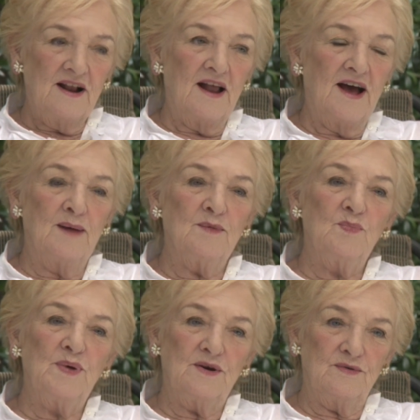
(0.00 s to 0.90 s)
Armand
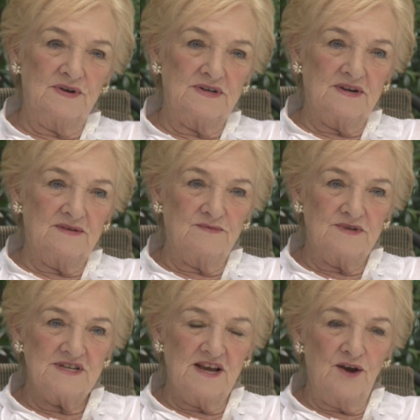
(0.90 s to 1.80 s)
Perrin
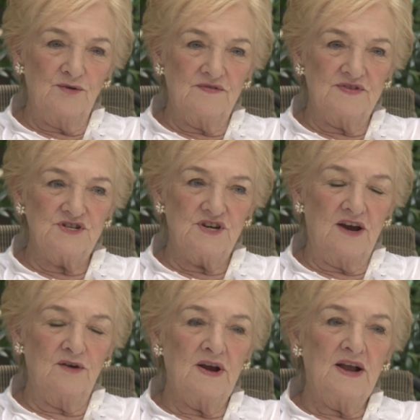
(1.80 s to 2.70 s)
was the owner of the
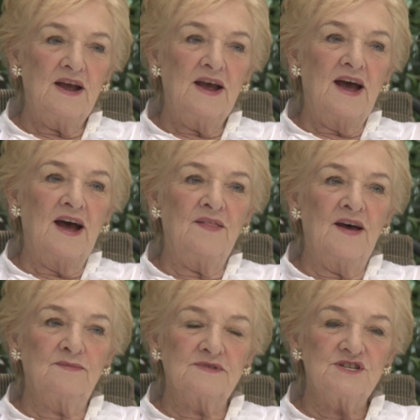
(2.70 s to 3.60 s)
show, and
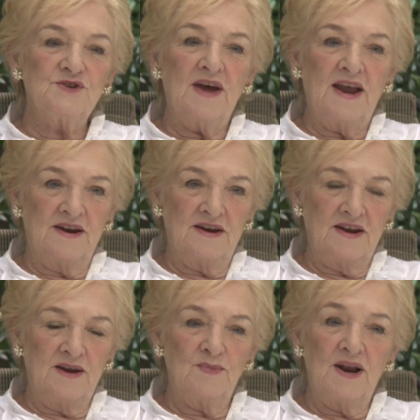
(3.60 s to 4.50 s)
they were stranded
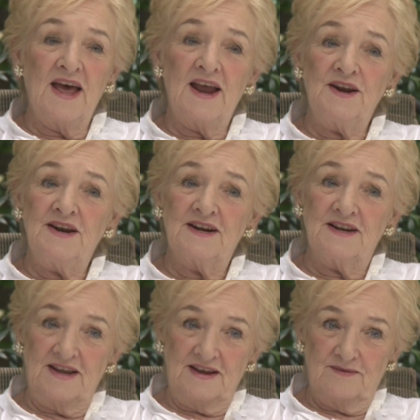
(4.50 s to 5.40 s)
in Milan in
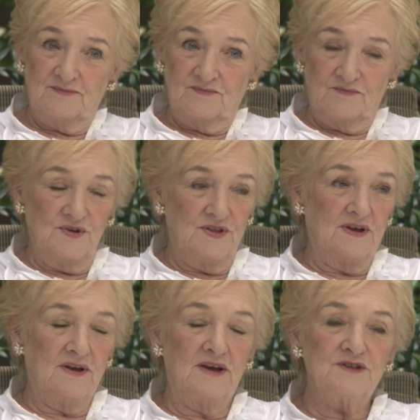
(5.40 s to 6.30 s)
Italy with
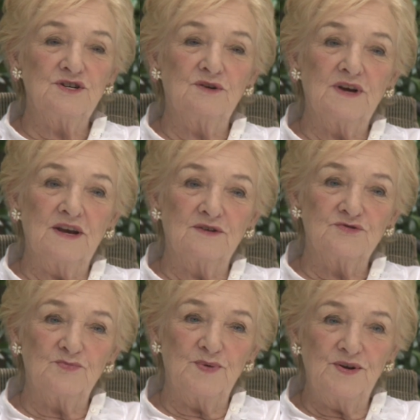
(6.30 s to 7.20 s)
a shonky
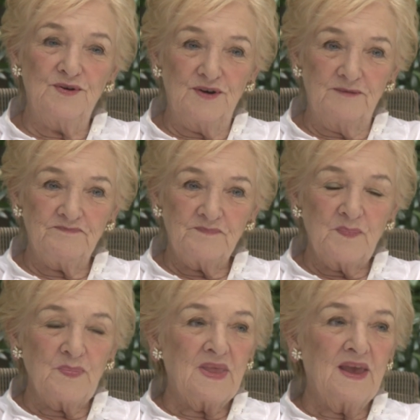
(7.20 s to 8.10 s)
entrepreneur.
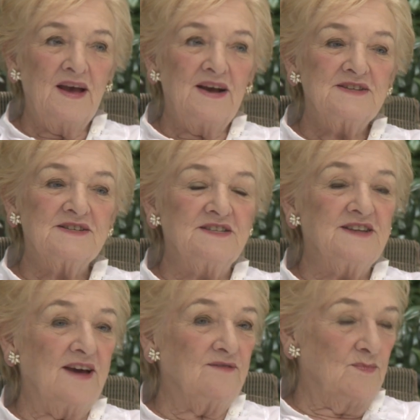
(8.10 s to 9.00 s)
So
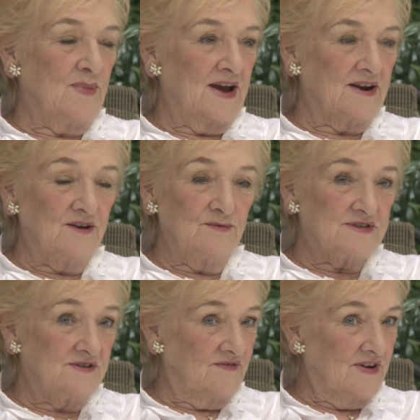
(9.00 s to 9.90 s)
David Martin, who
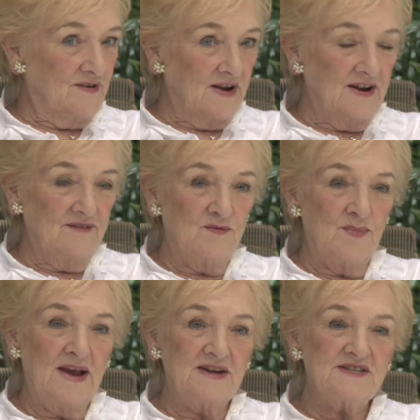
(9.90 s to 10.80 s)
was a very clever
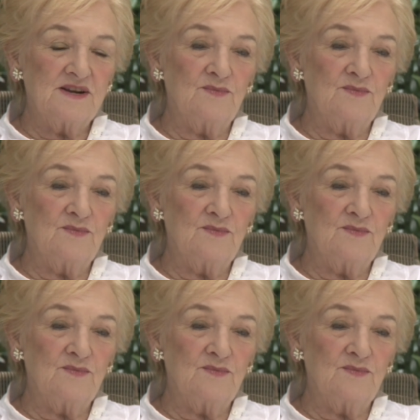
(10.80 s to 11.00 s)
man, said,